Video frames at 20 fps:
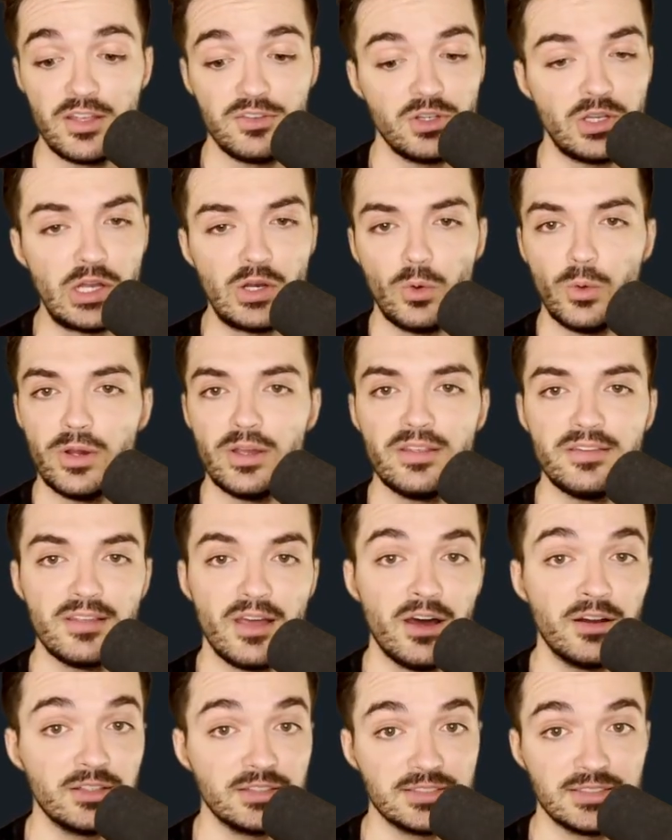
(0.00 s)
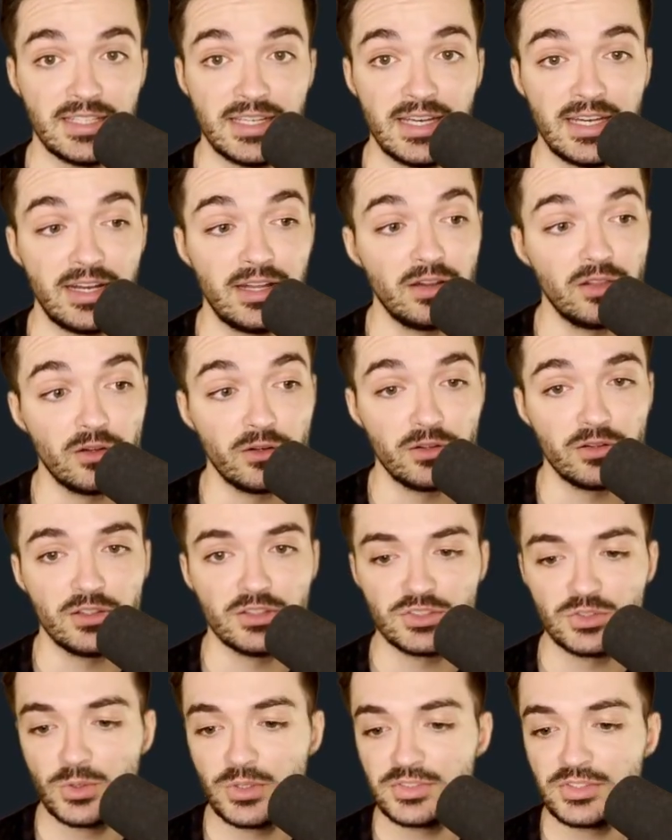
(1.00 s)
You can always understand and learn their
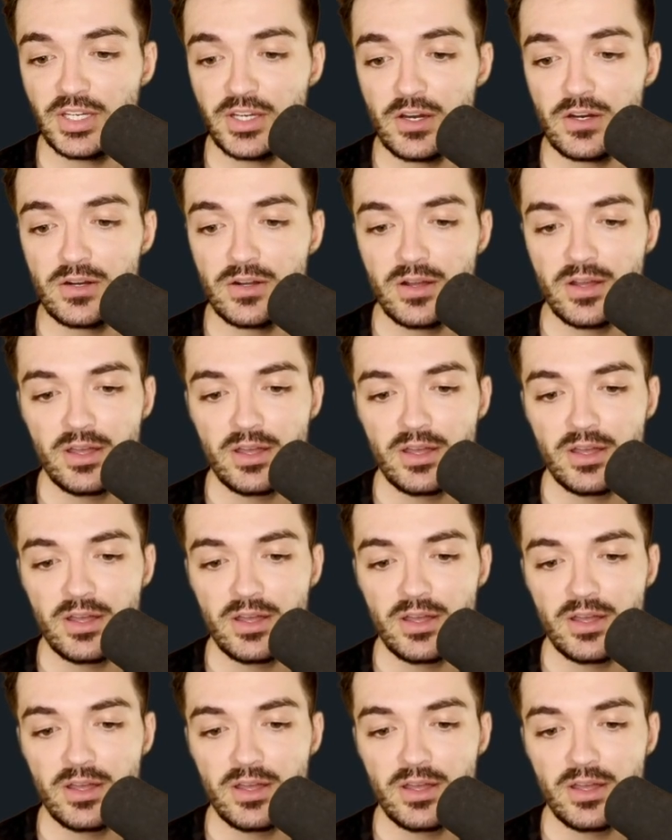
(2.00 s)
source code,